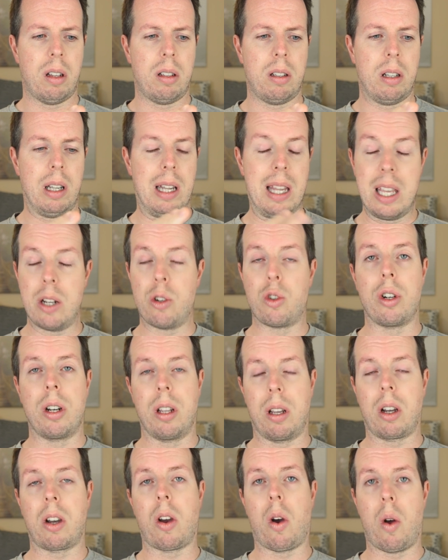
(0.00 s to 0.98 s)

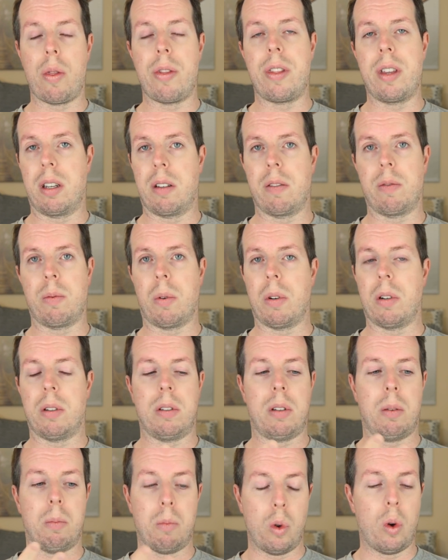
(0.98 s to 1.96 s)
Literally, I can't think of one.
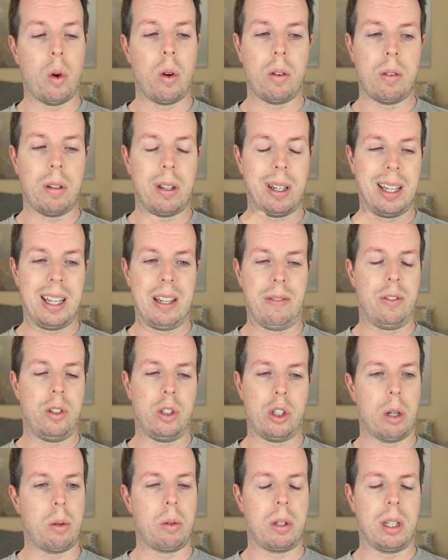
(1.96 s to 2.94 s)
I'm not even
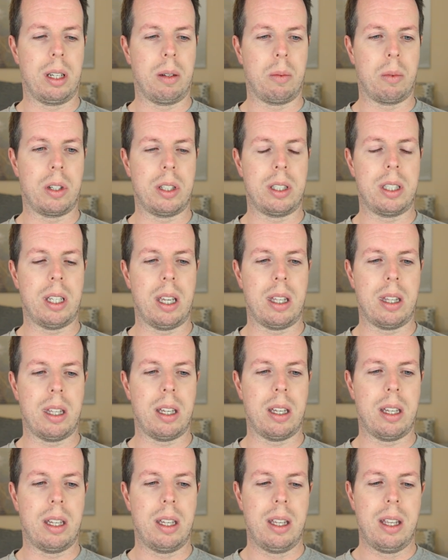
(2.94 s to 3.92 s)
joking when I say
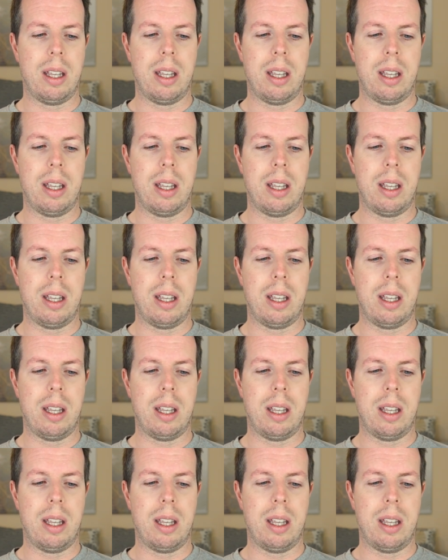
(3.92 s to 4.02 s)
that.